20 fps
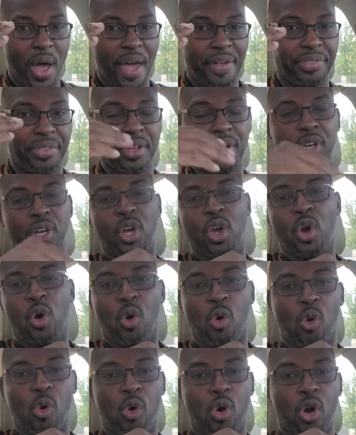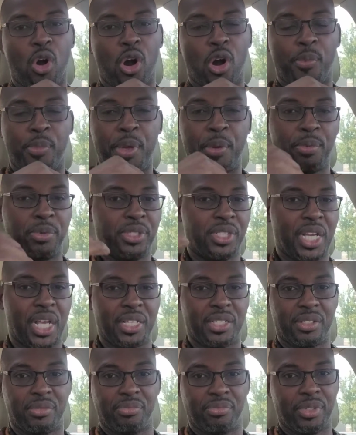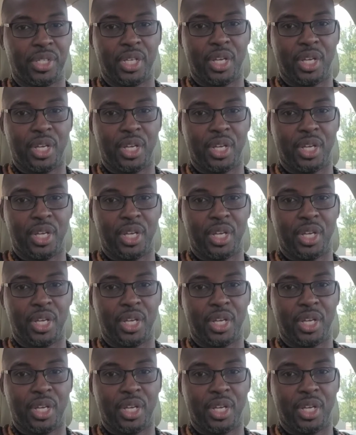after, or people just